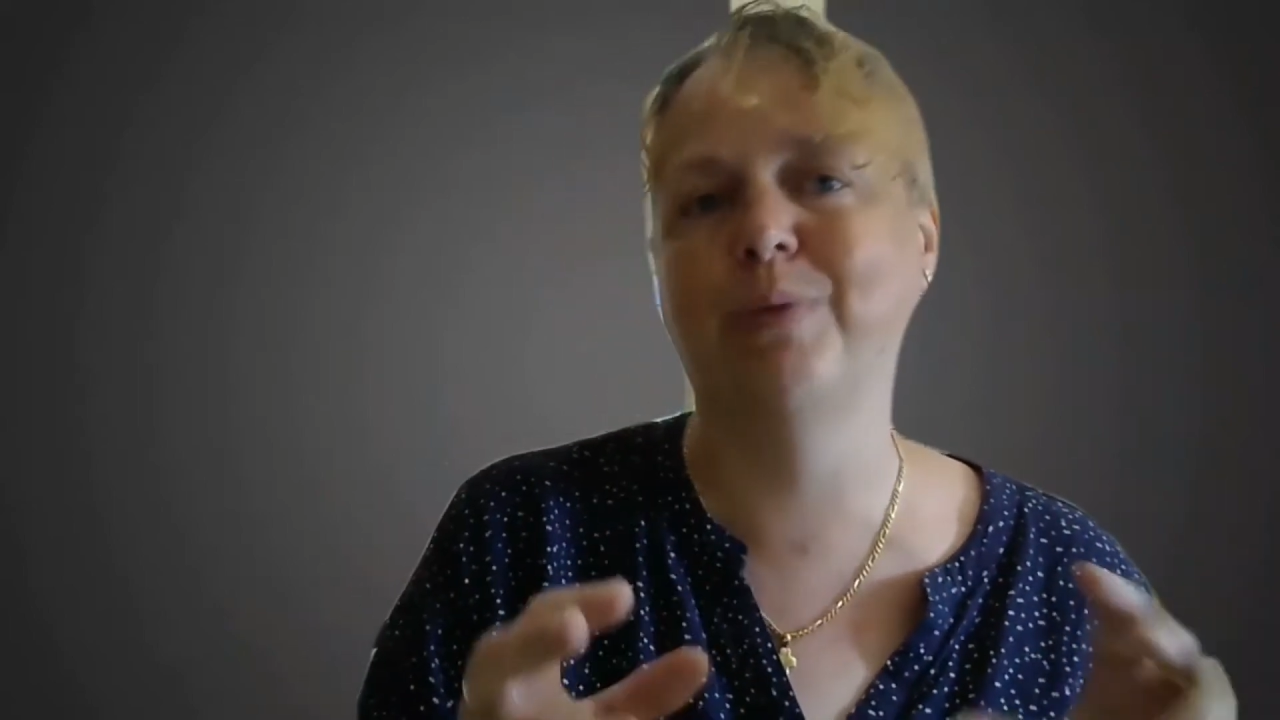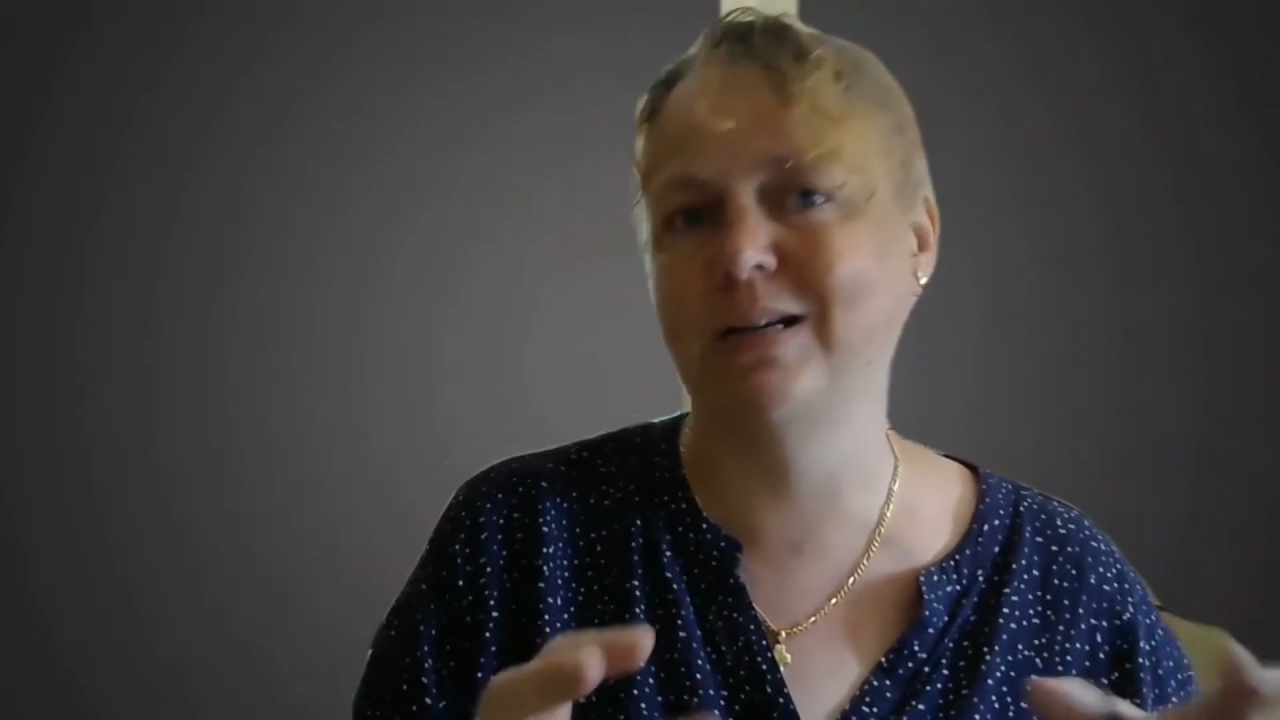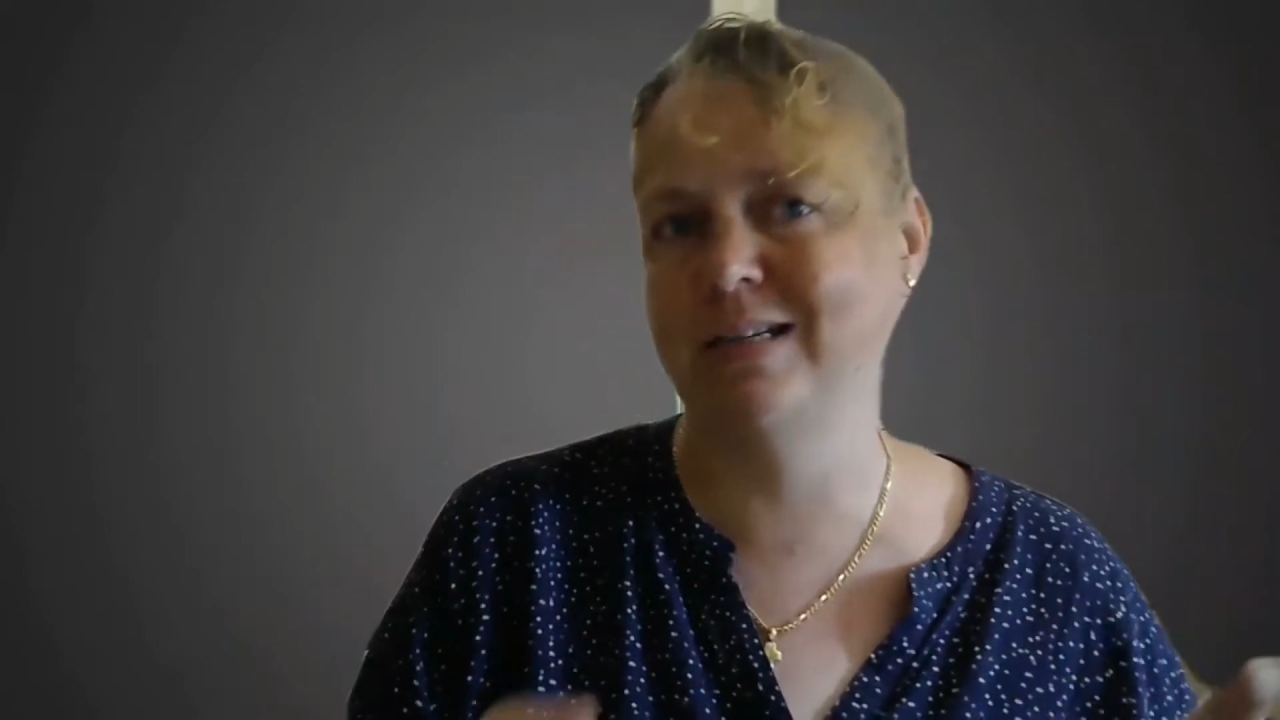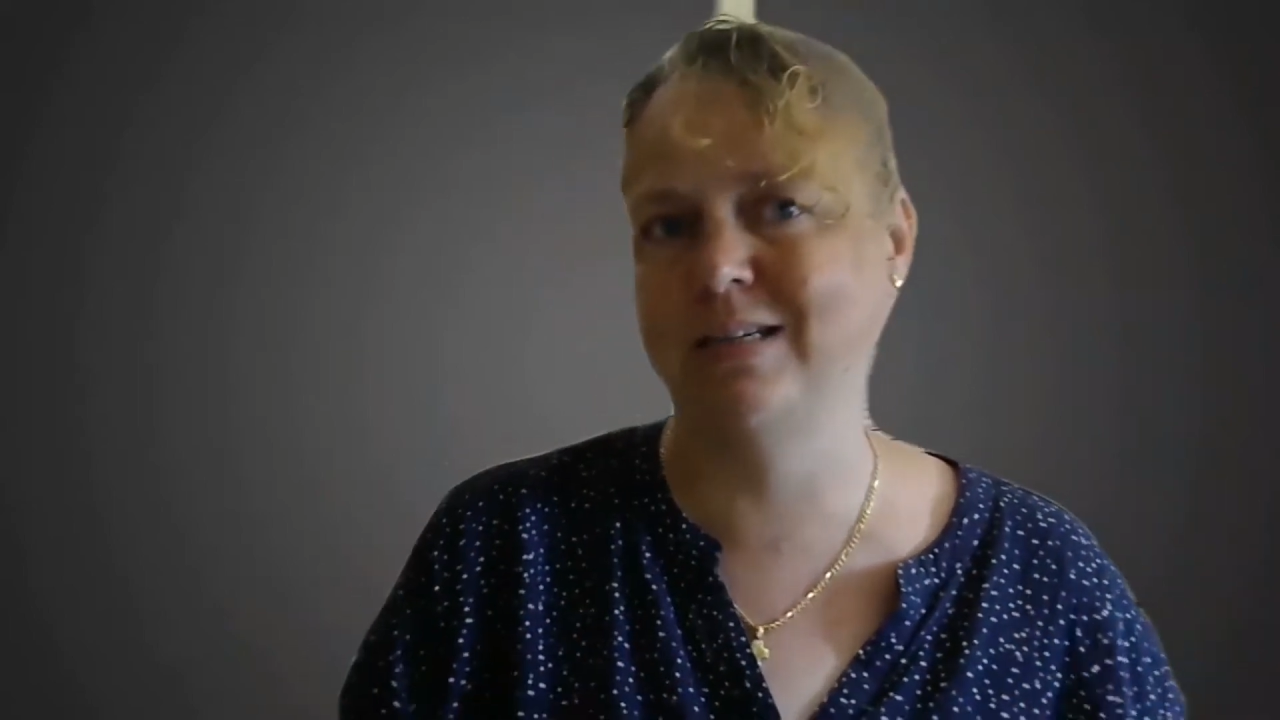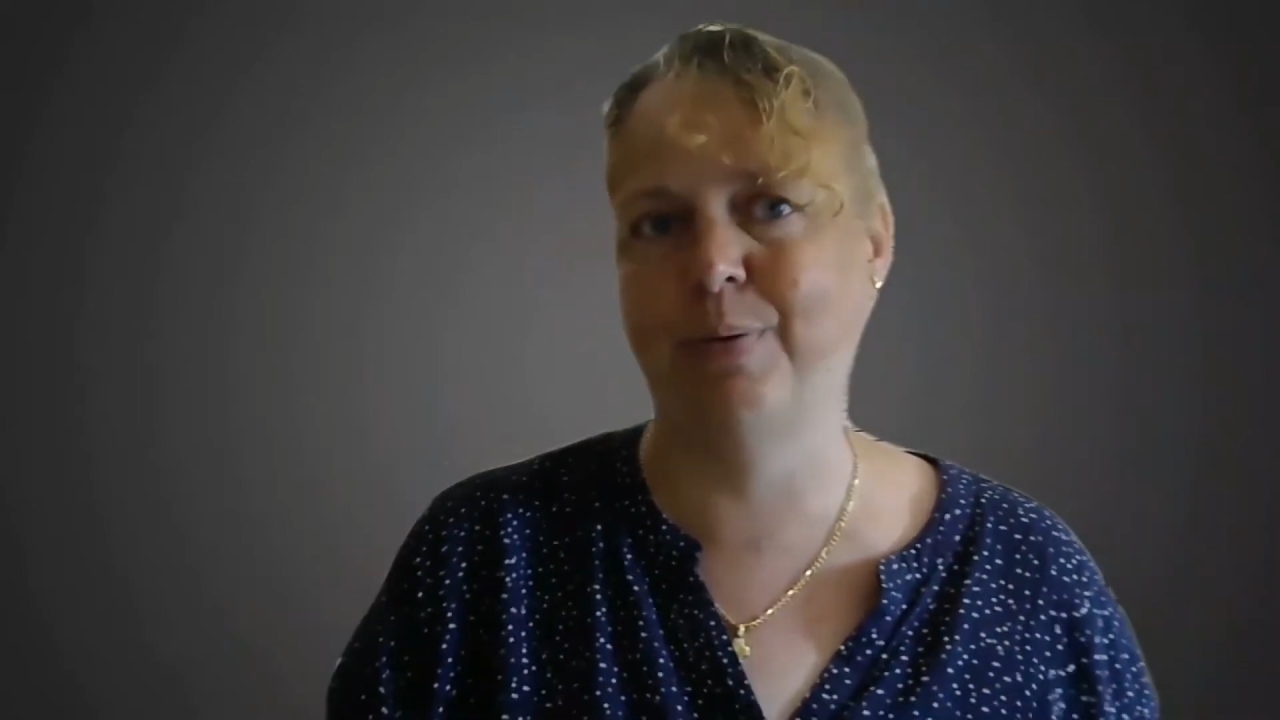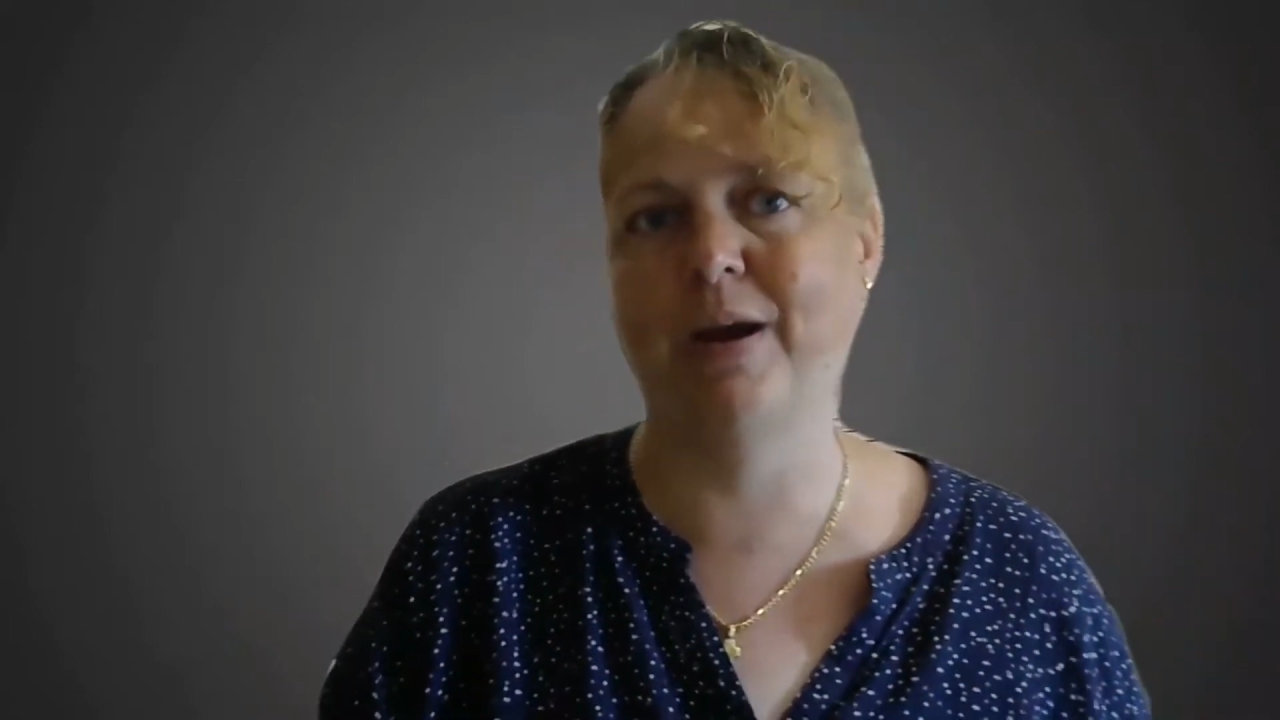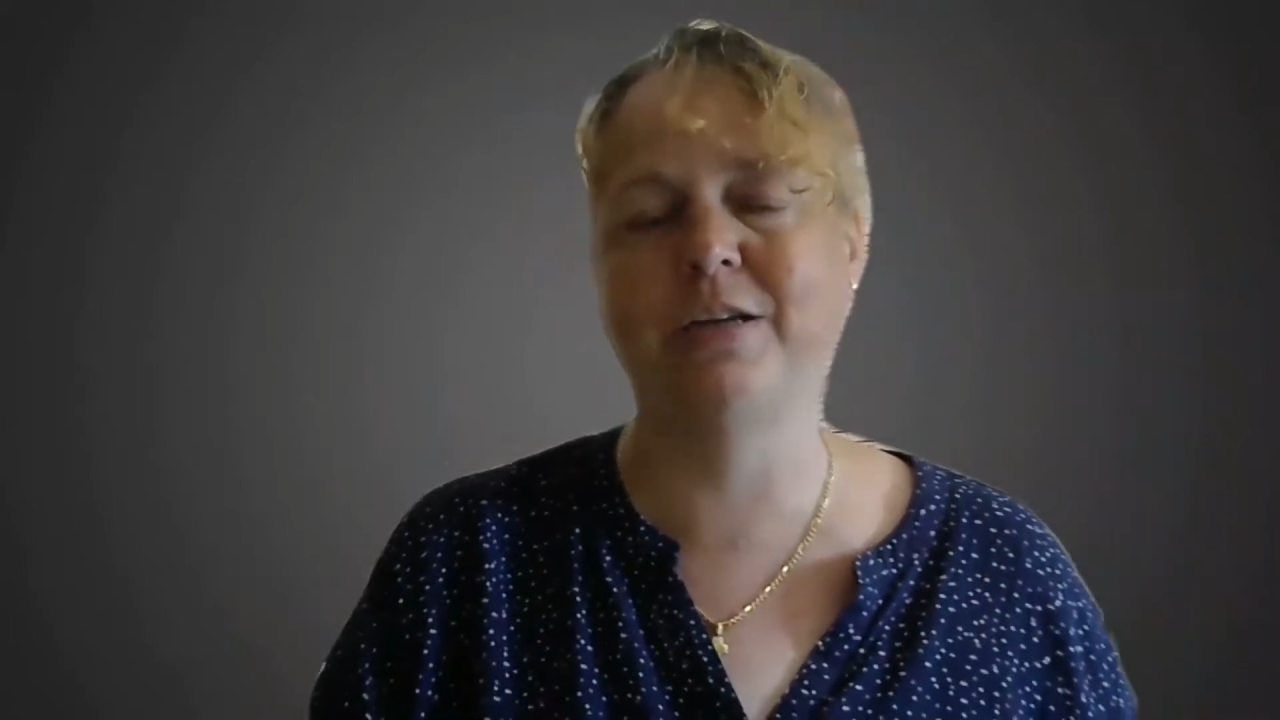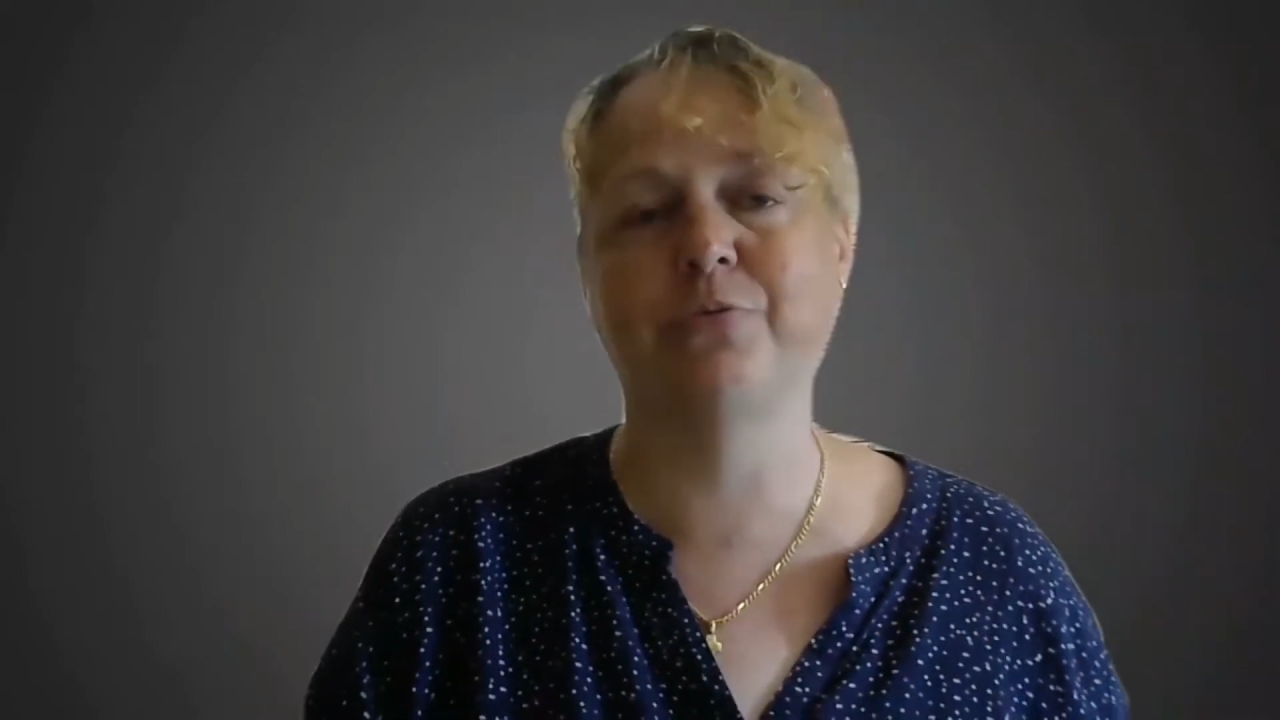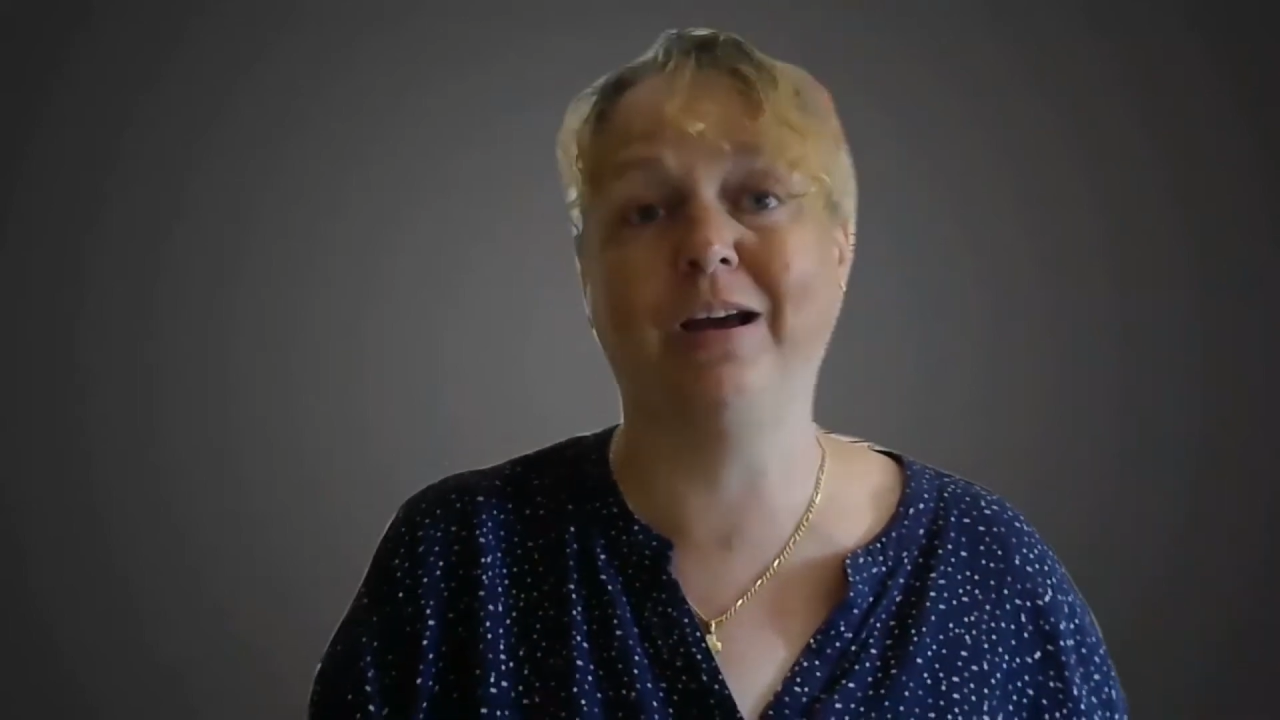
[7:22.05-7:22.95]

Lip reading: participatory